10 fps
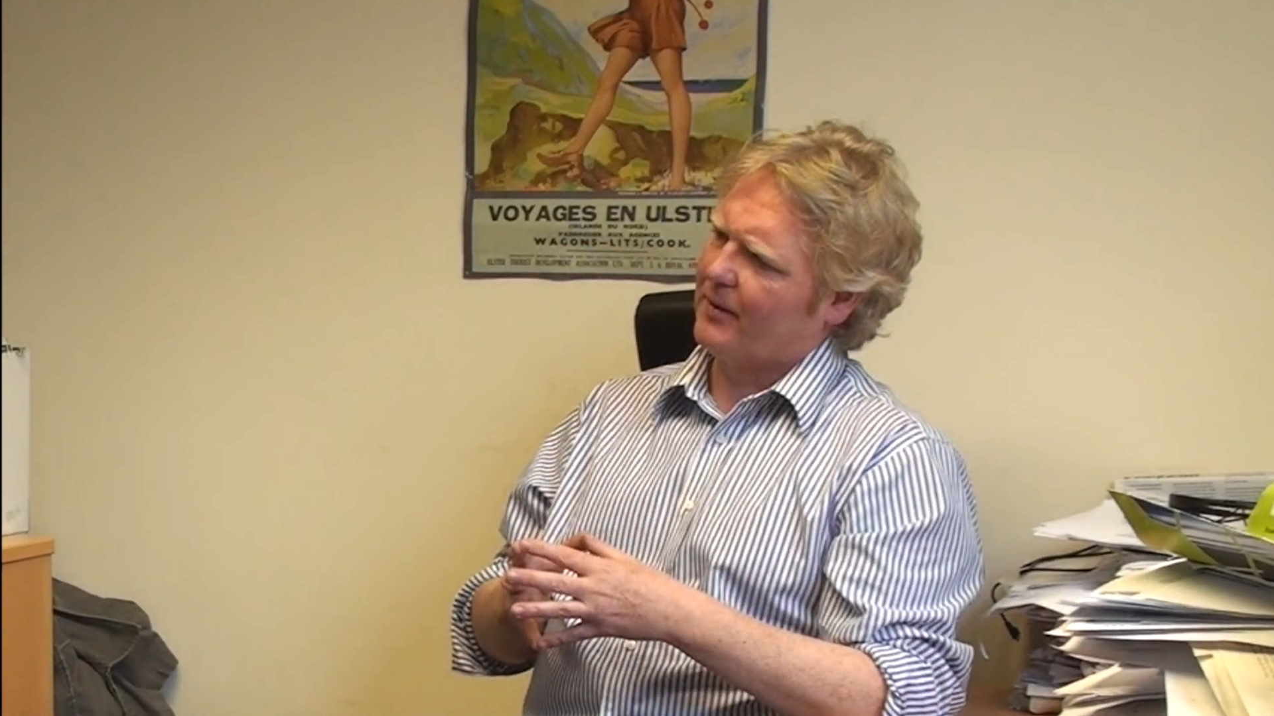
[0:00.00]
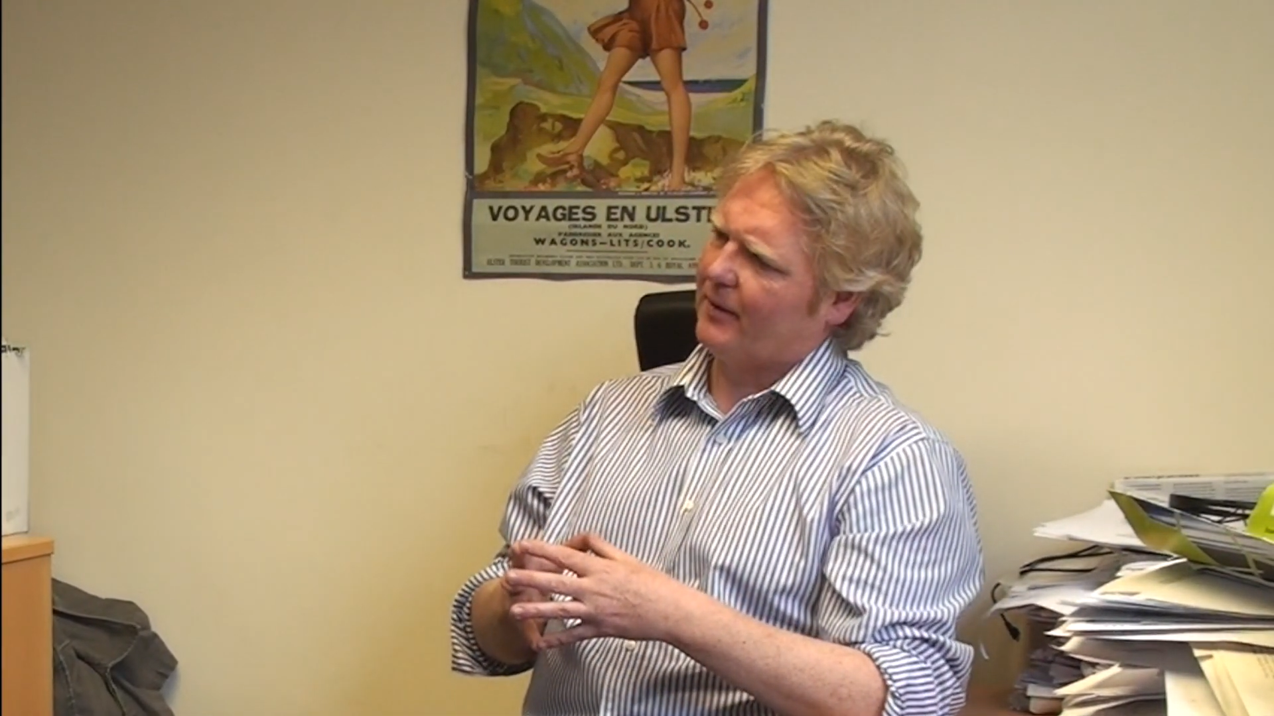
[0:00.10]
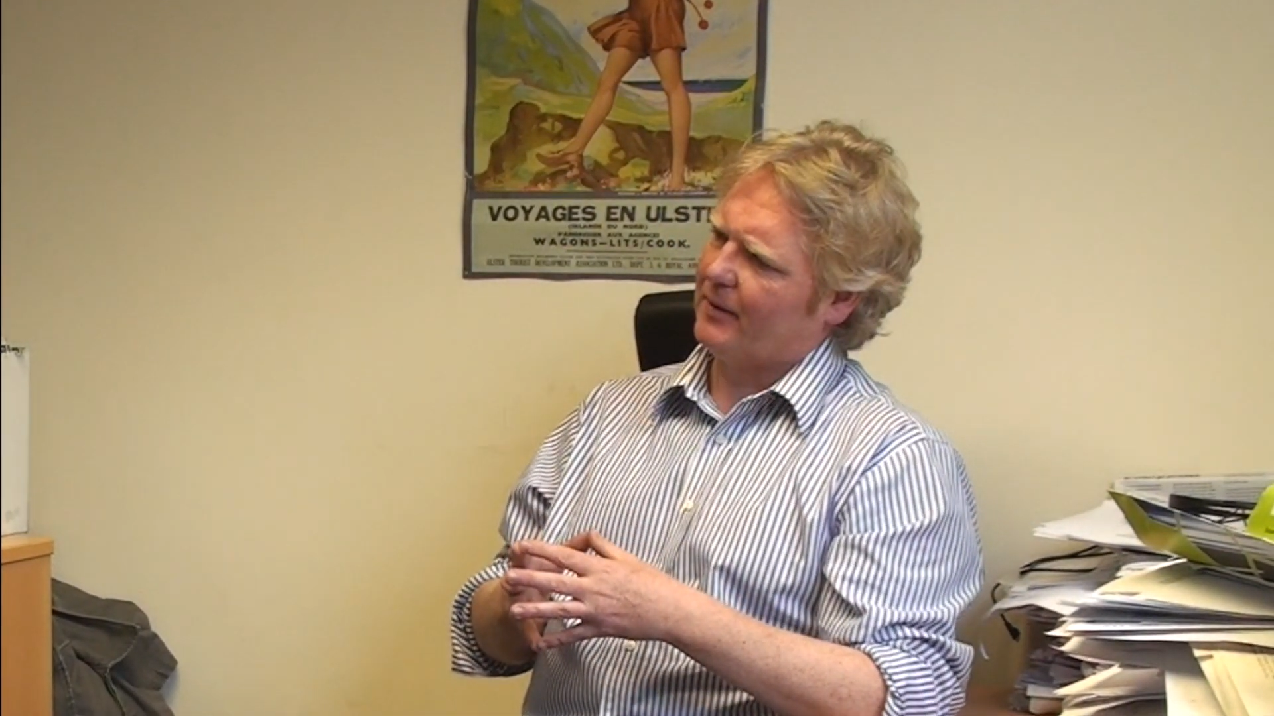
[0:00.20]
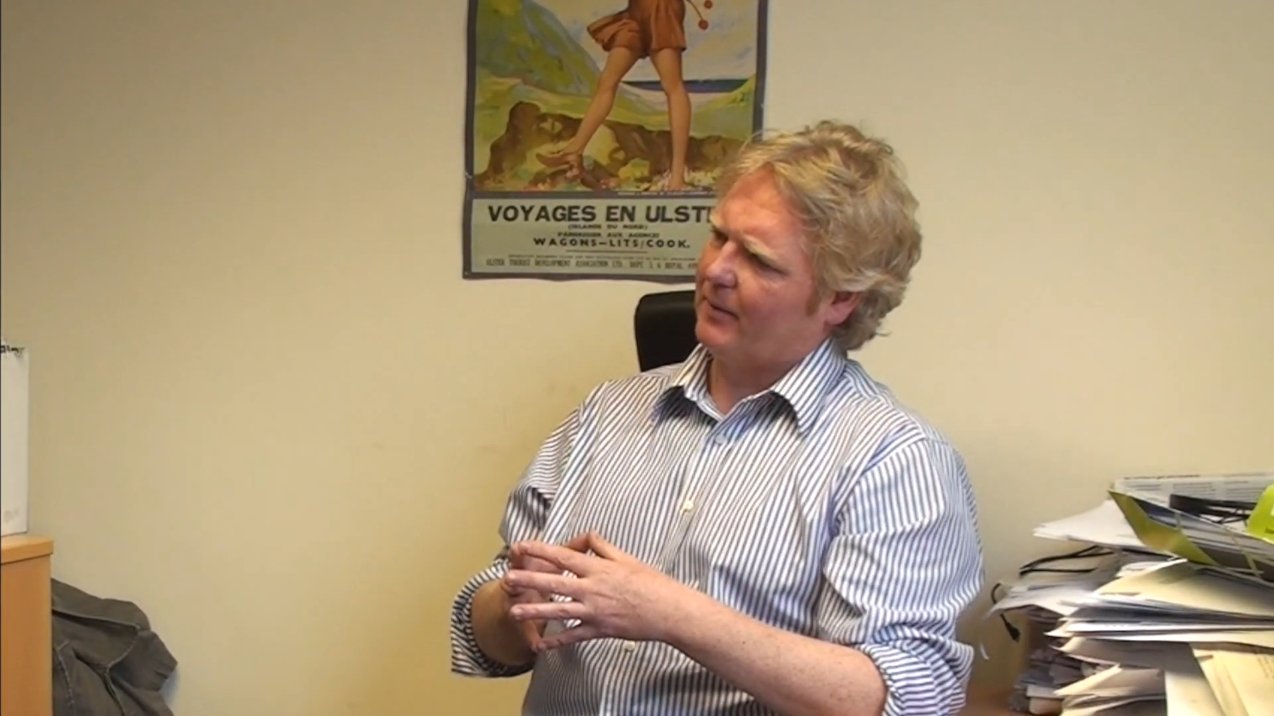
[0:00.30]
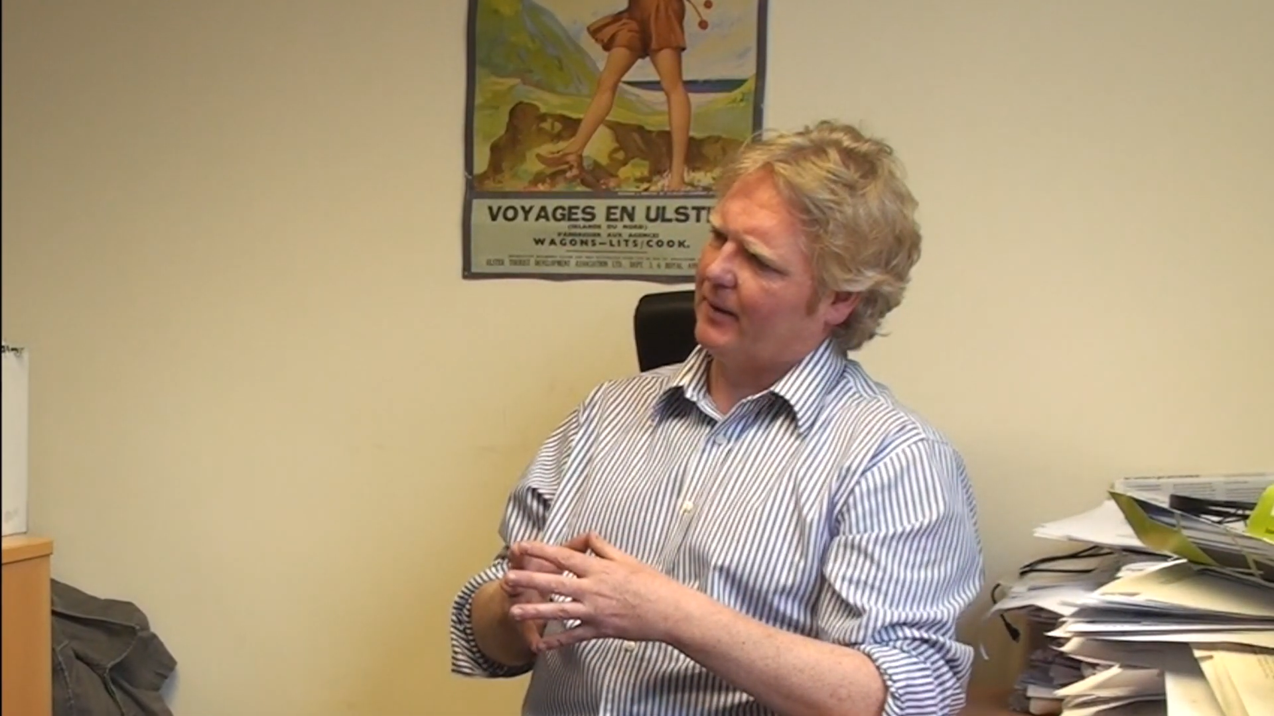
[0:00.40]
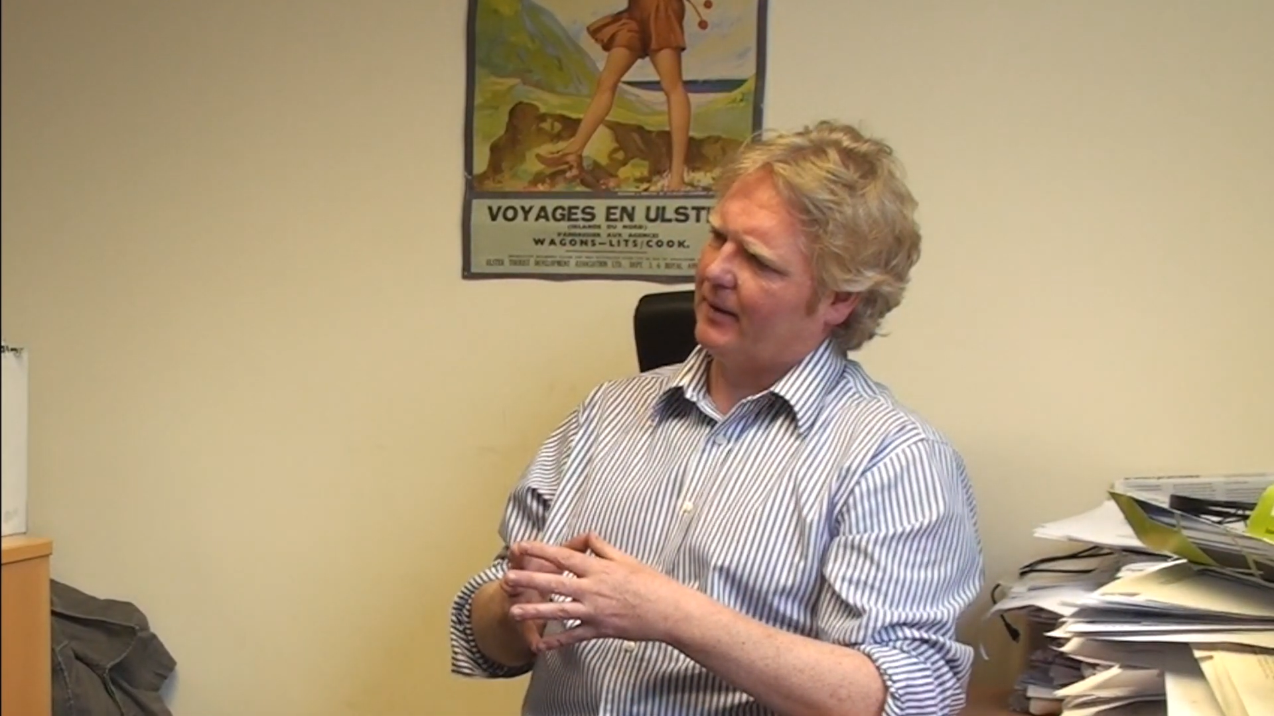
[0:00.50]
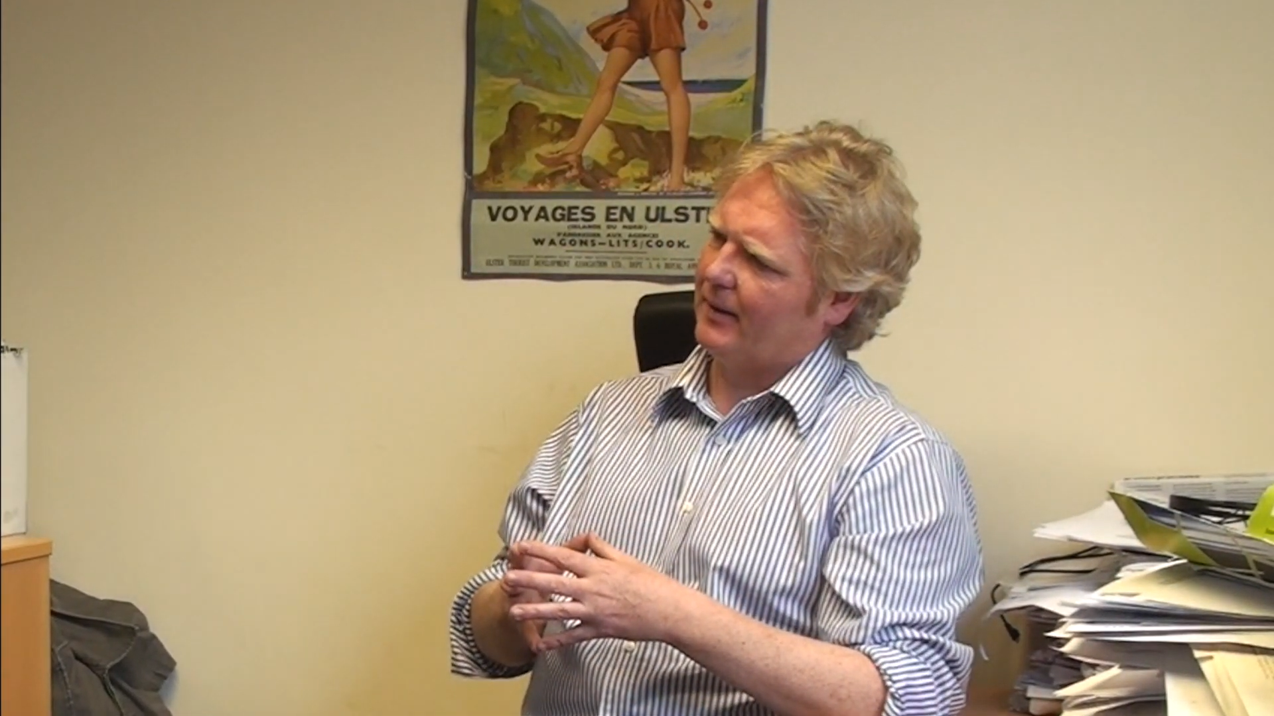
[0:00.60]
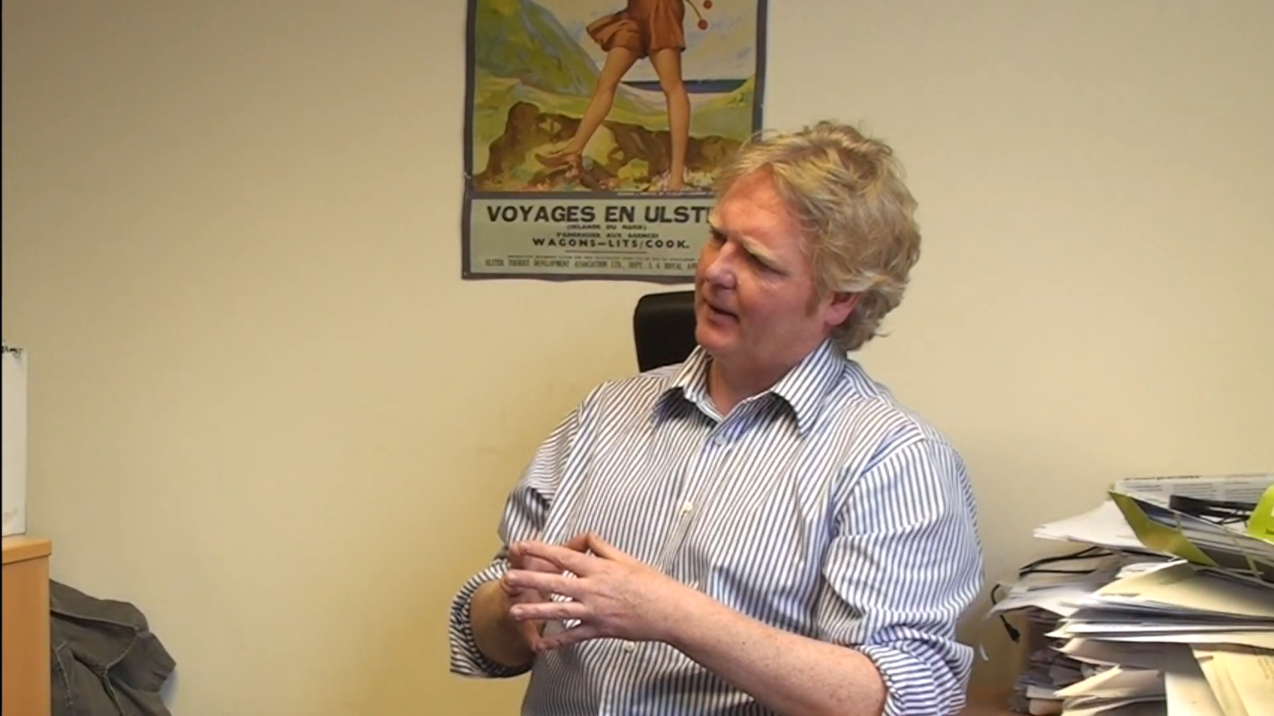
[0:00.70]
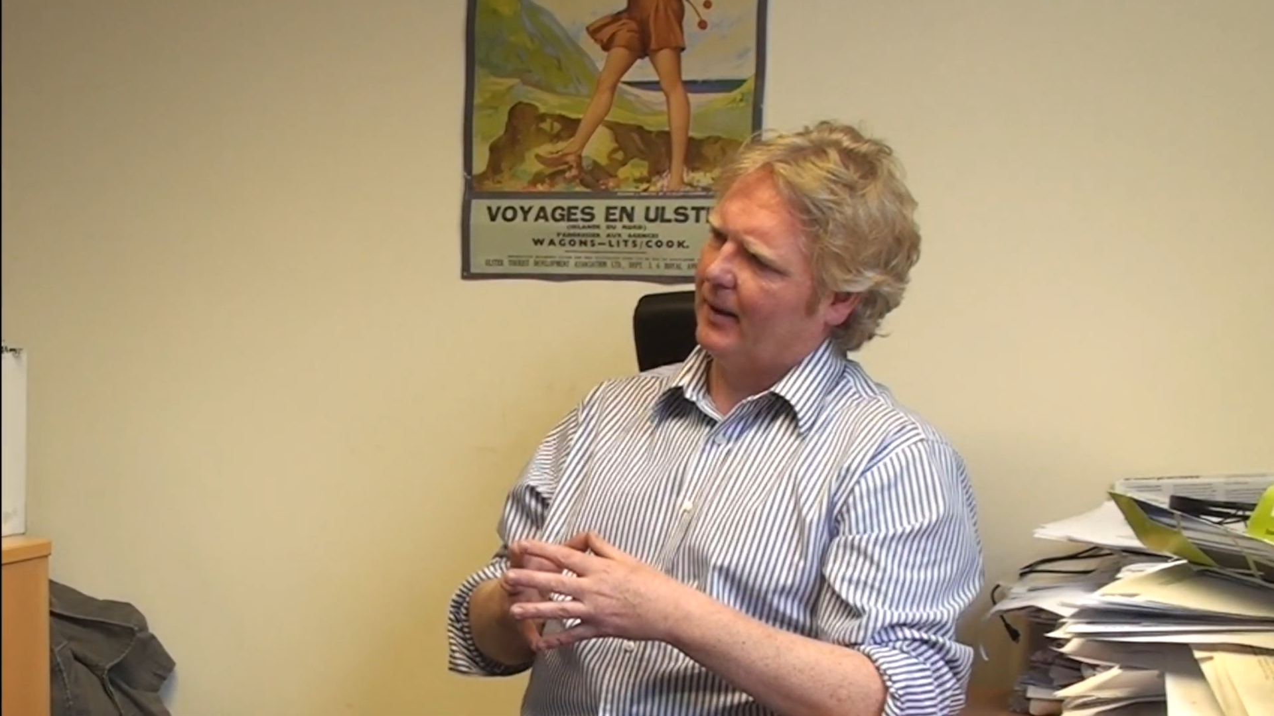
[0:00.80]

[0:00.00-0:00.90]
there as well.